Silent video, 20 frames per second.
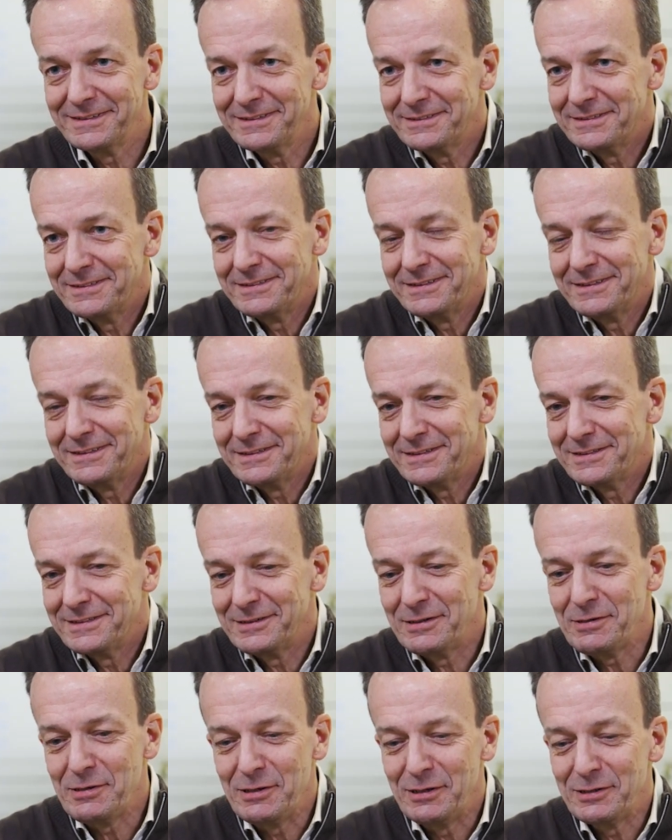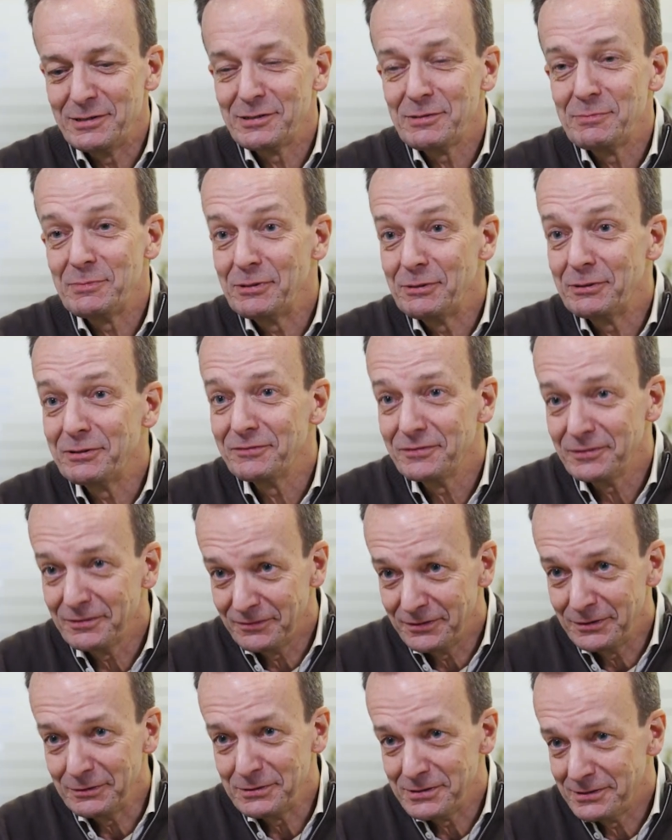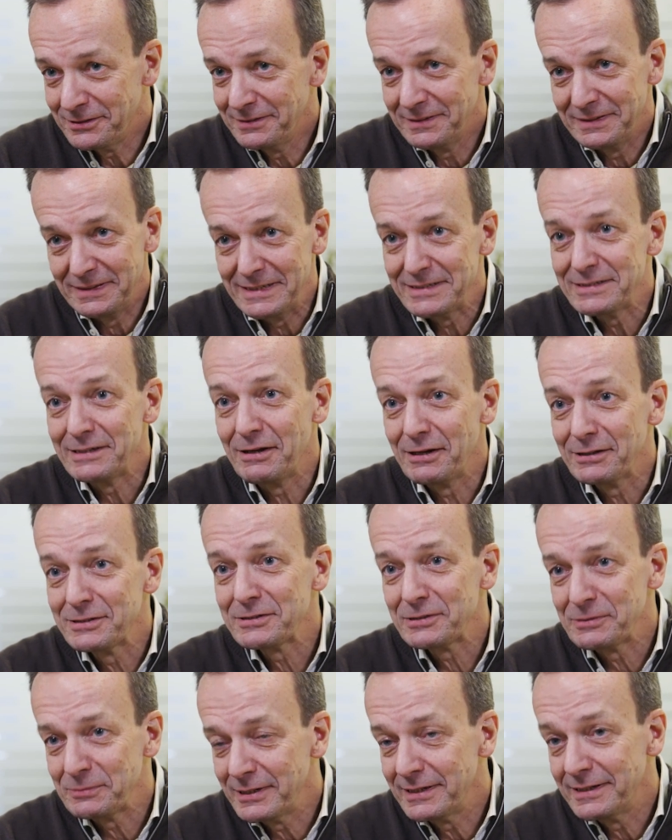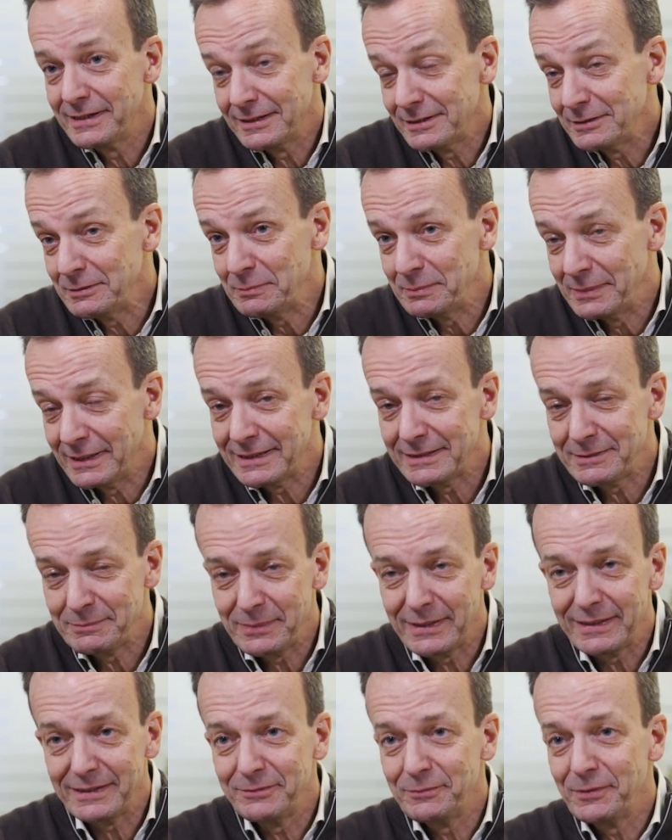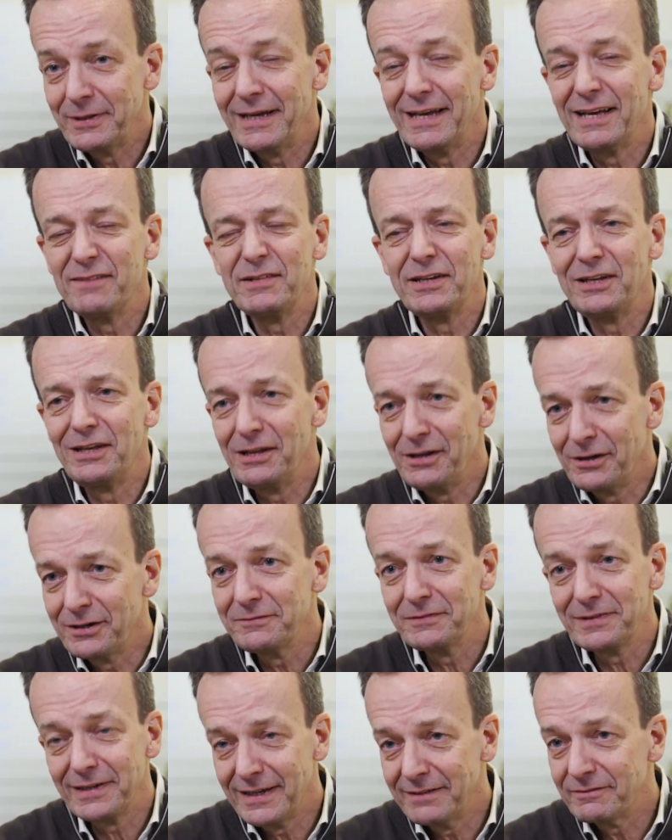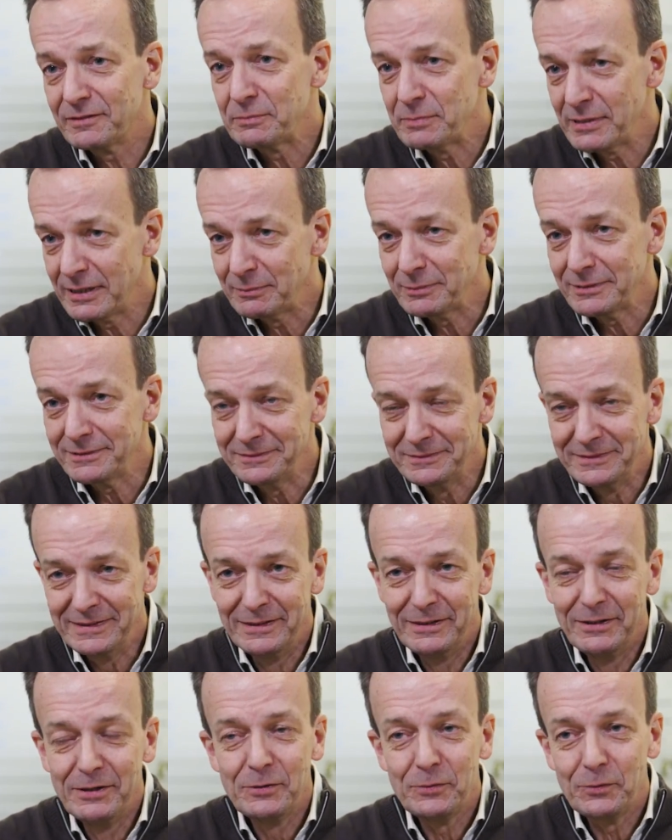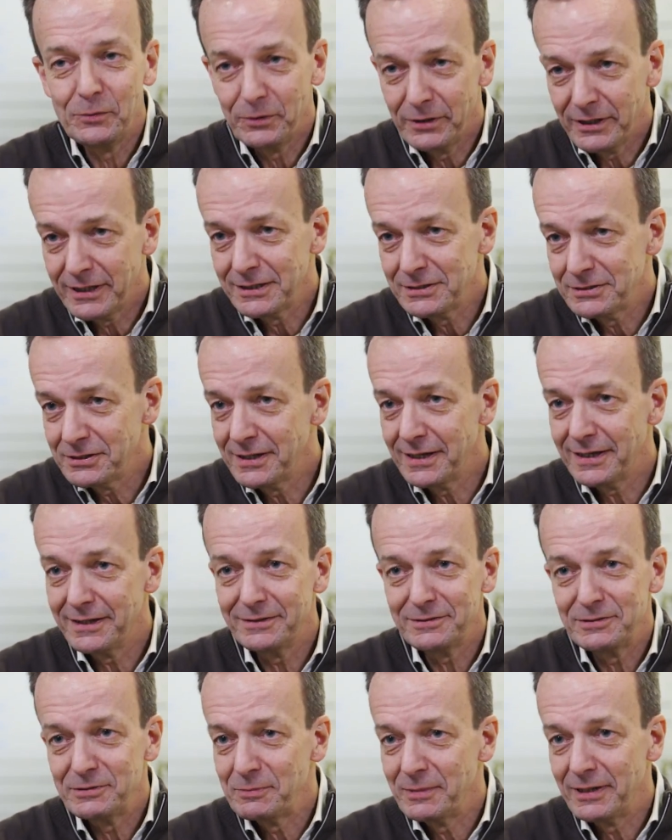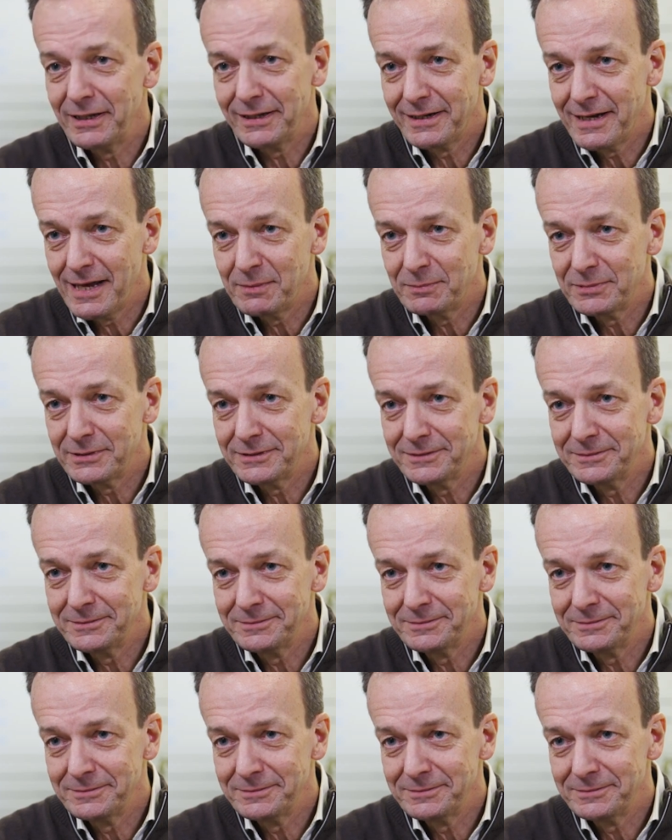It's a beautiful future. There's lots to be done, but we have a lot of clever people working together to make it happen.